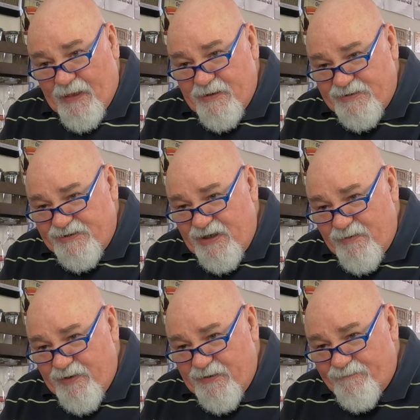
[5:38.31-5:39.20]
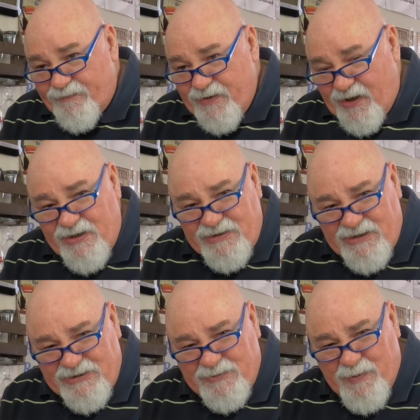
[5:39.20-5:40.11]
The cinnamon, there is
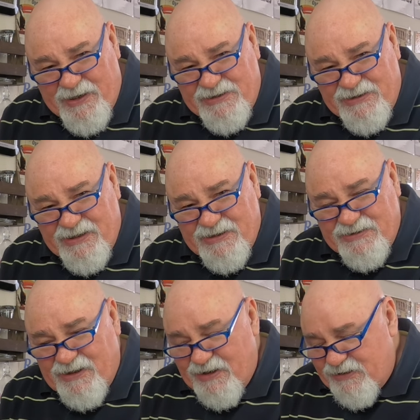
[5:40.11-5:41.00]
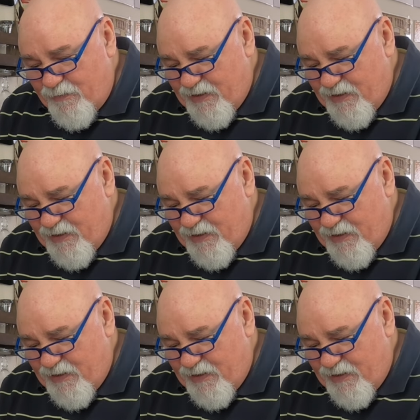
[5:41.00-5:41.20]
that spiciness. There is a